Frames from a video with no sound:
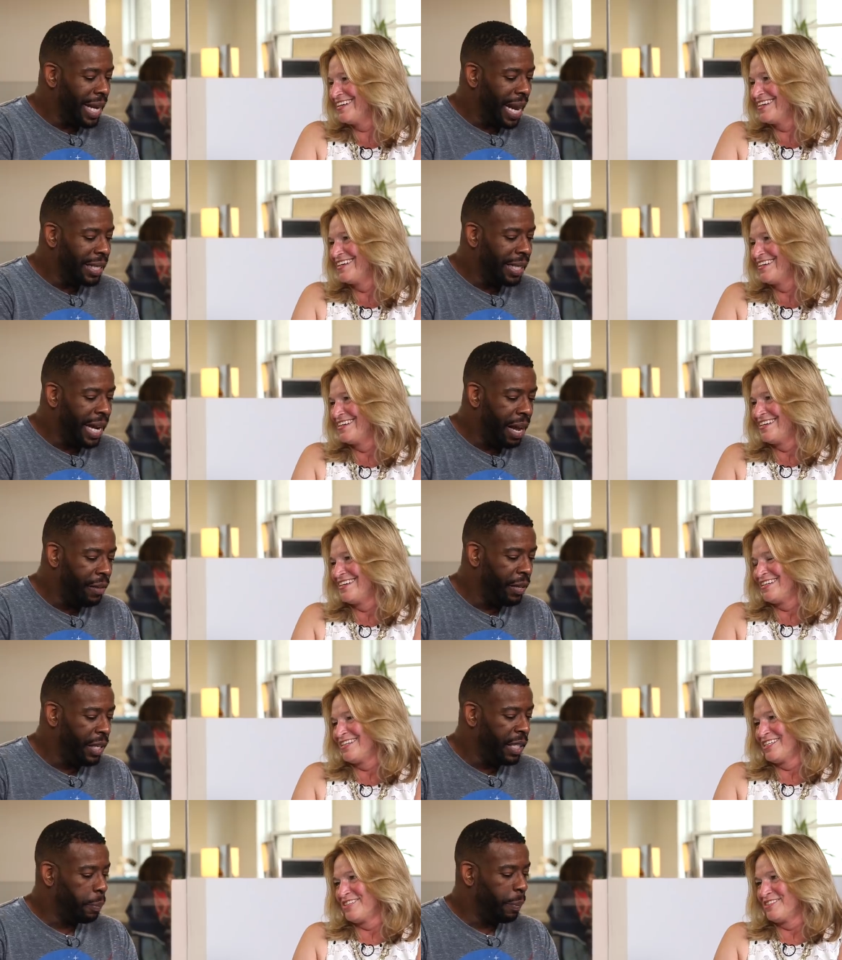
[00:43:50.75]
Speaker 1: NASA
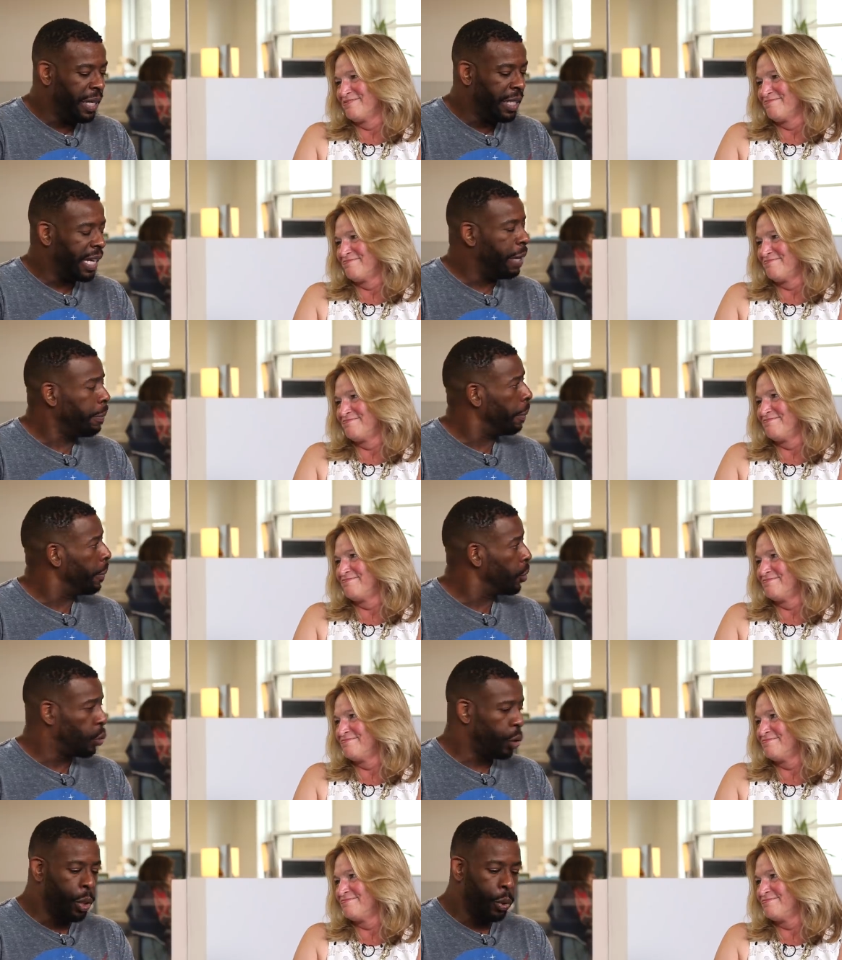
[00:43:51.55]
have any space
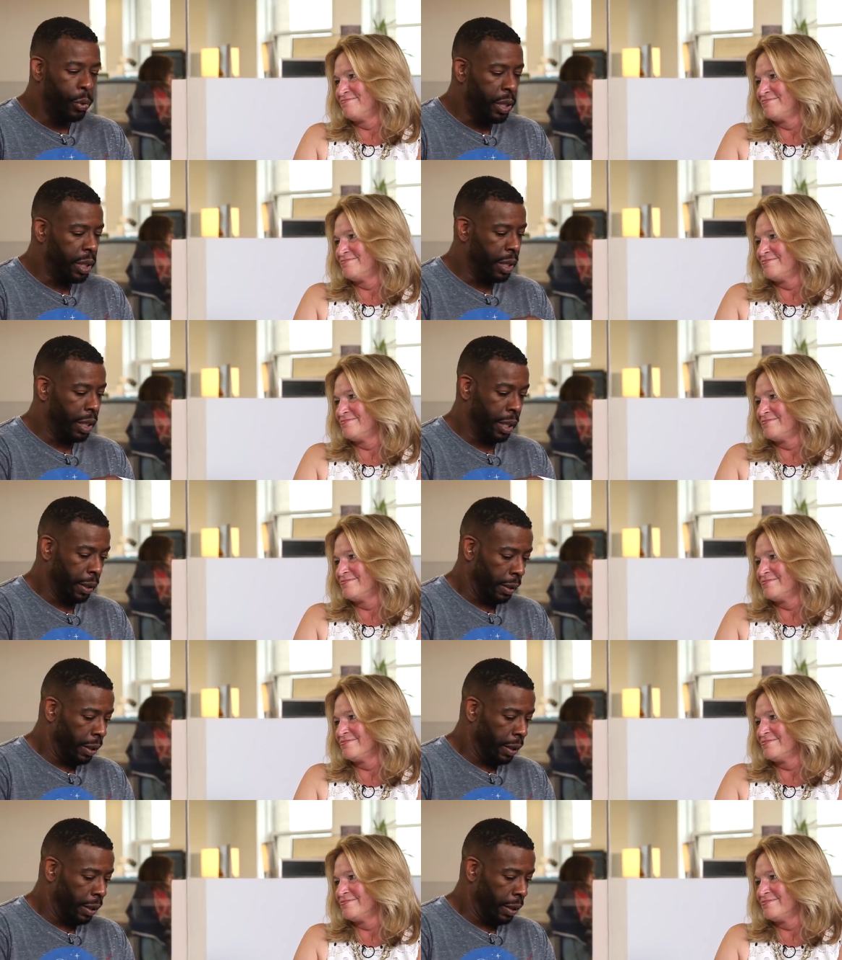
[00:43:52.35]
capable drones?